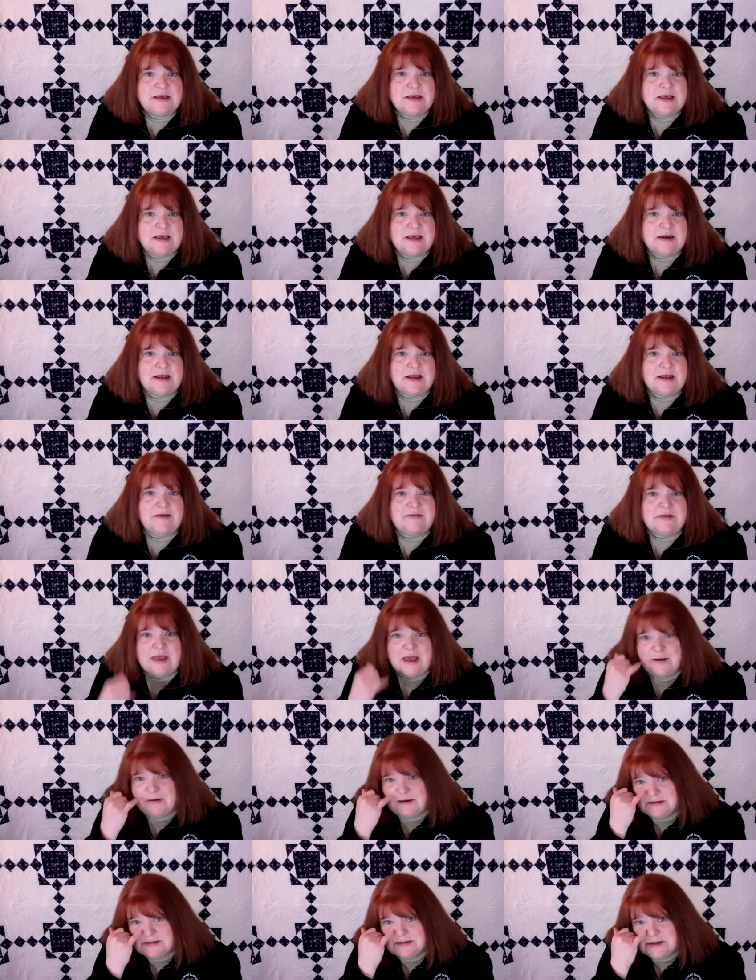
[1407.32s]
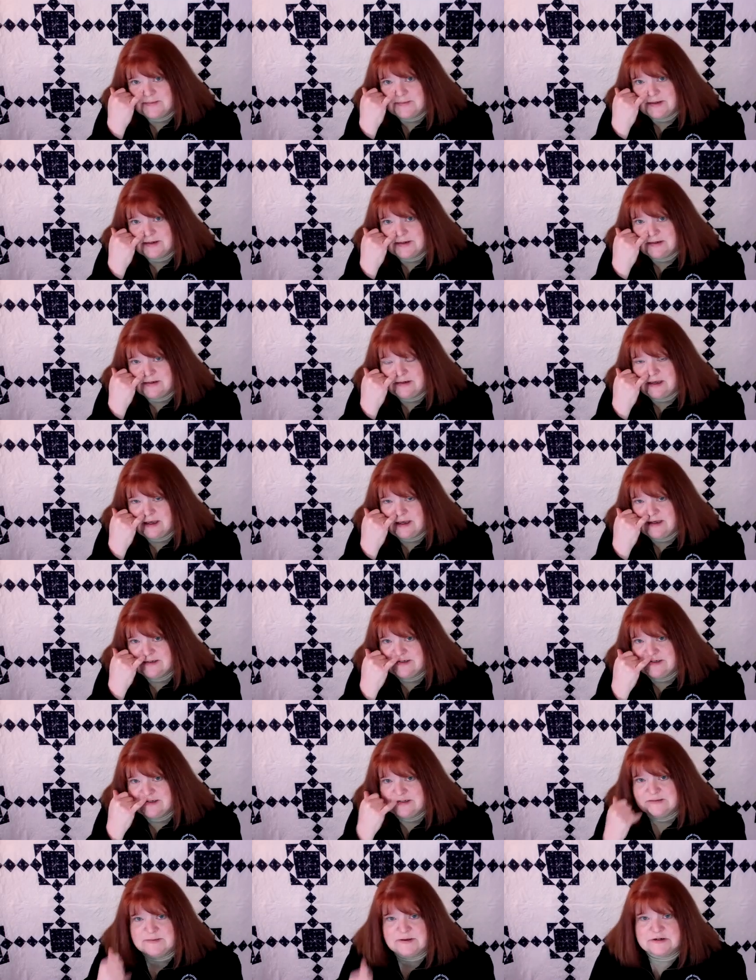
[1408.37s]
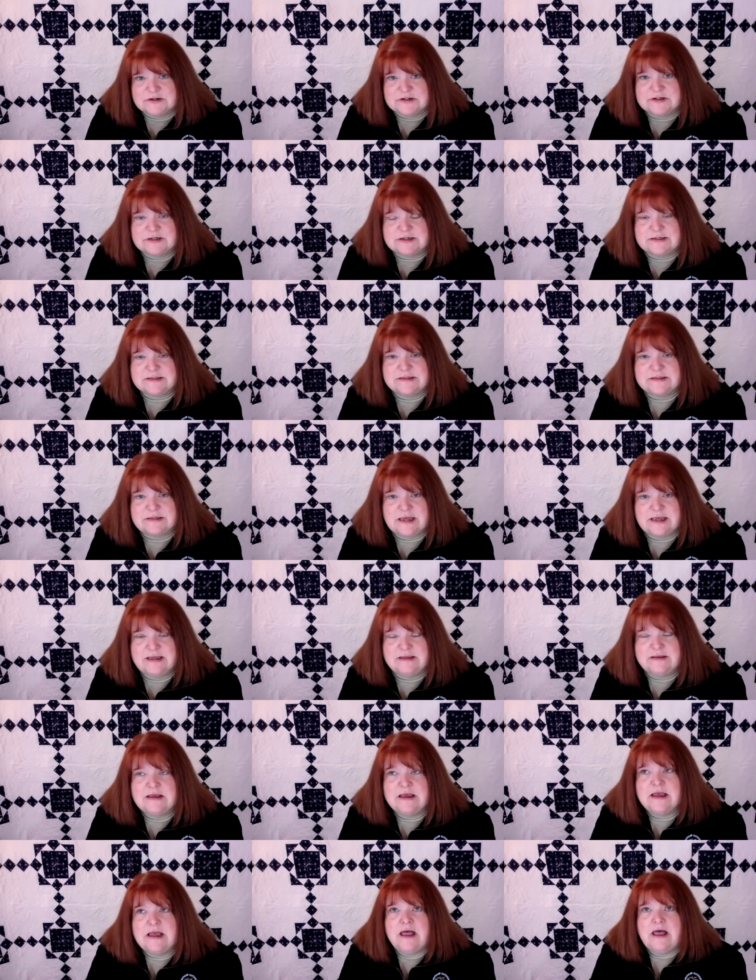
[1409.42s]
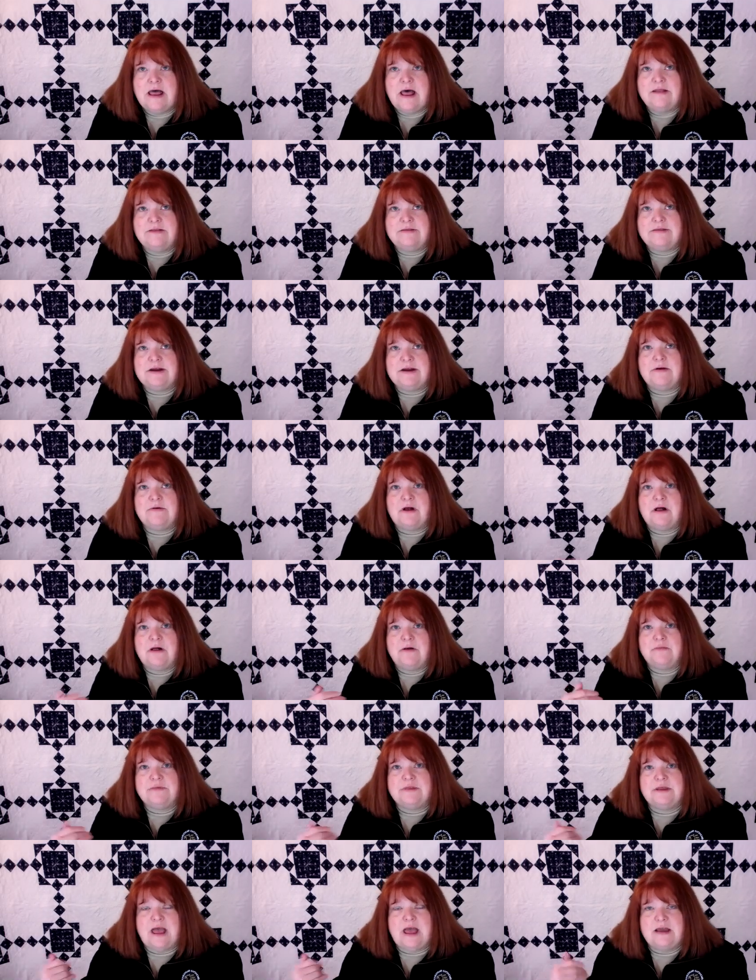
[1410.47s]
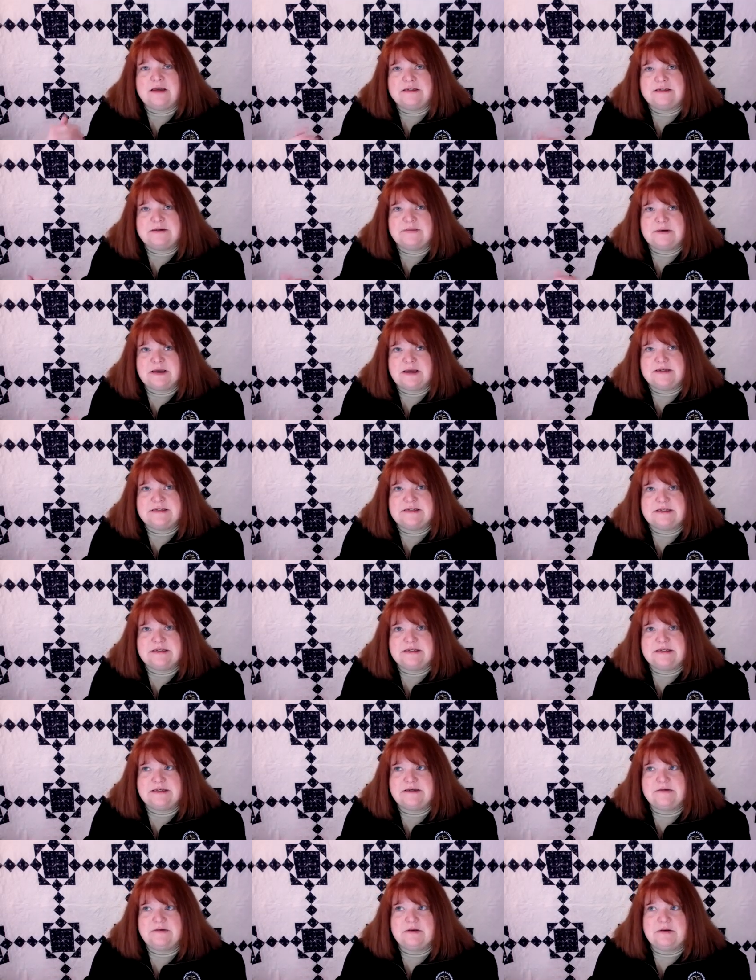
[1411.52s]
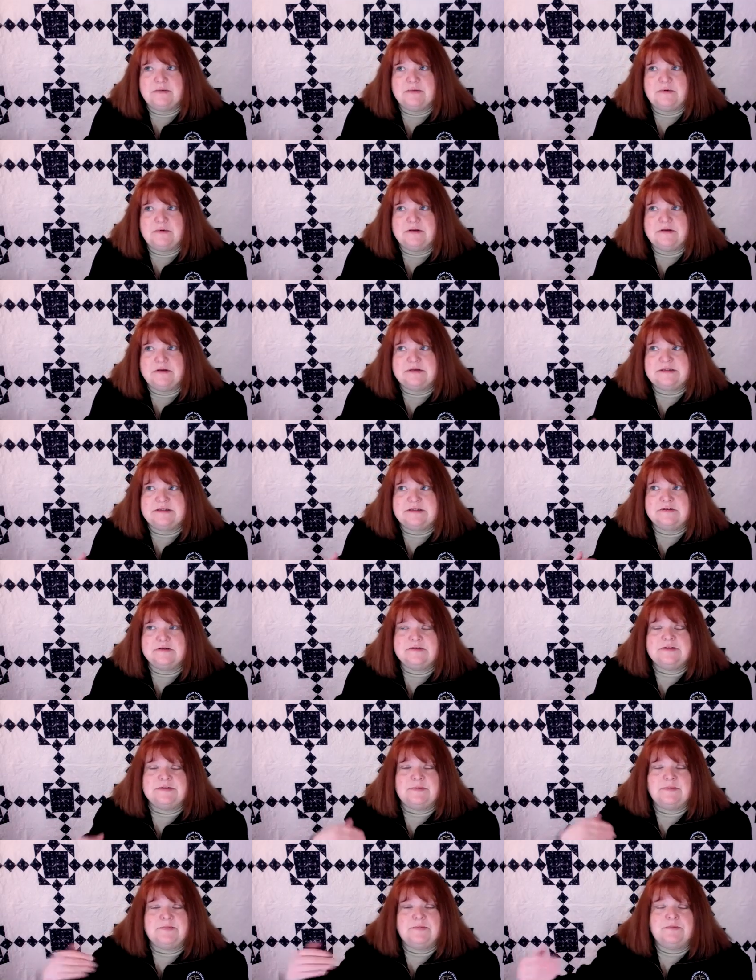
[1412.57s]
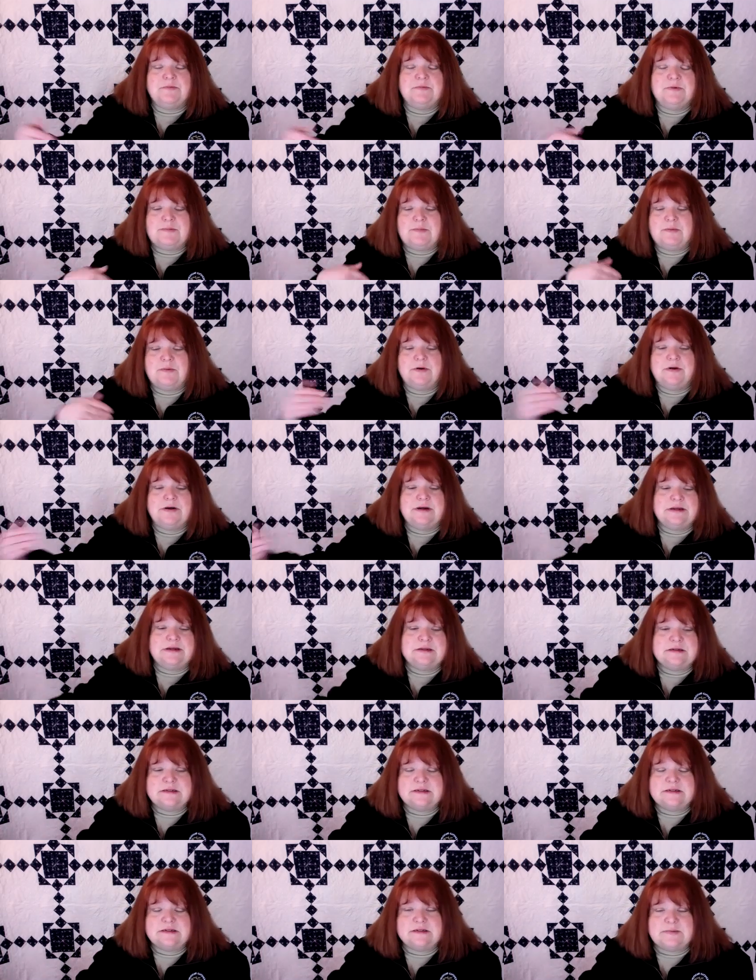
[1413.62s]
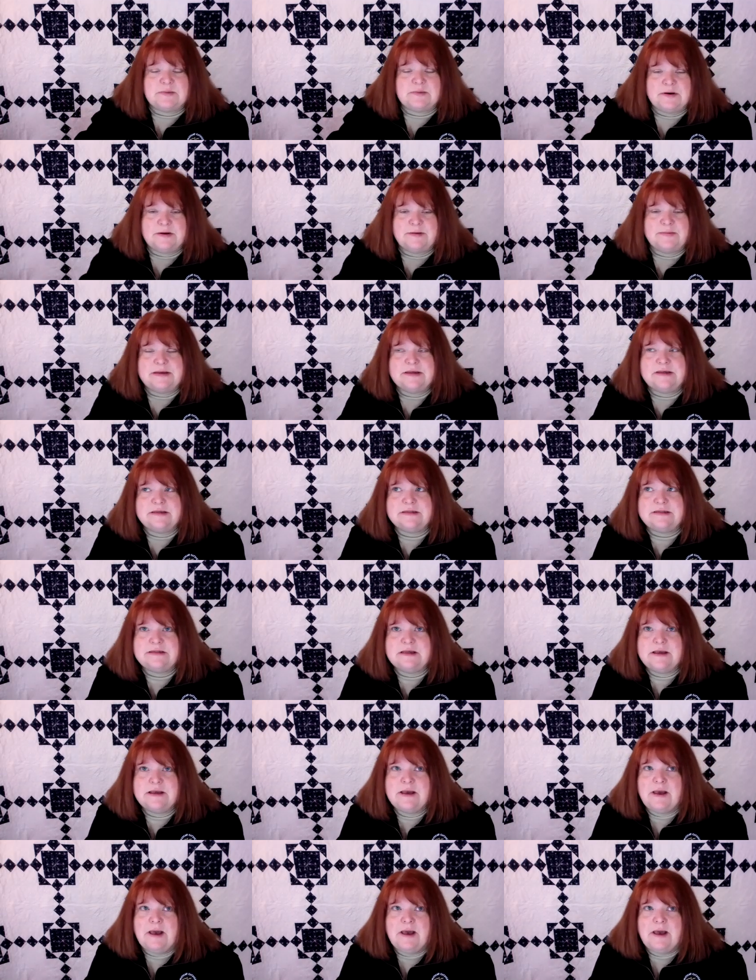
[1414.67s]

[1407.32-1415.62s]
and I have the academic IT specialists. The academic IT will still report into the departments,